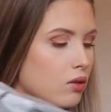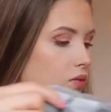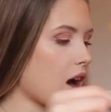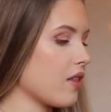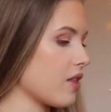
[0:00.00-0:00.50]

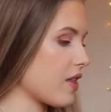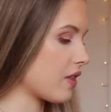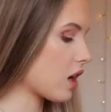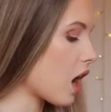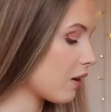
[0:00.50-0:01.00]
rather than
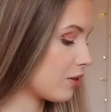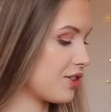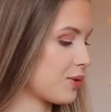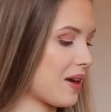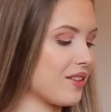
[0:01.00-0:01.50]
the
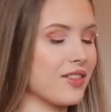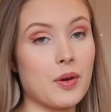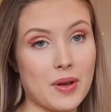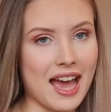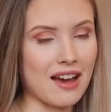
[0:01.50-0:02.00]
current weather
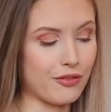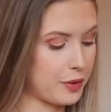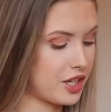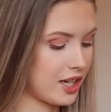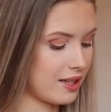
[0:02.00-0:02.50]
that we have, which